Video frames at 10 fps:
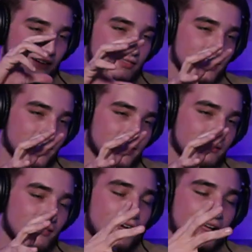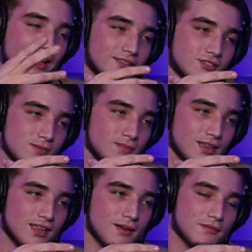I don't have a nick. Well, I got
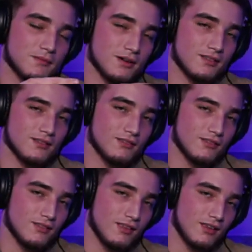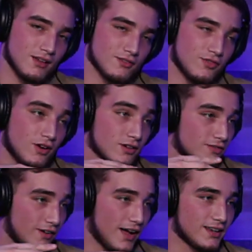gym nicknames, but Yeah, no, but I'm saying
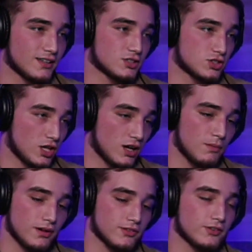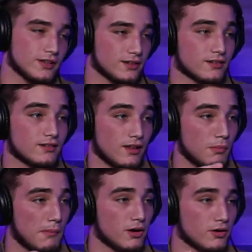as like, fighting, it's Jacob Hunter Diaz because
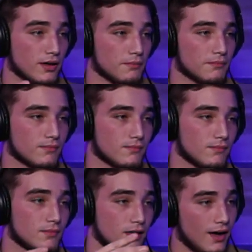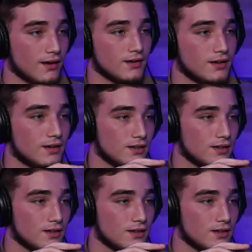that's my middle name. oh really? That's Yeah. your,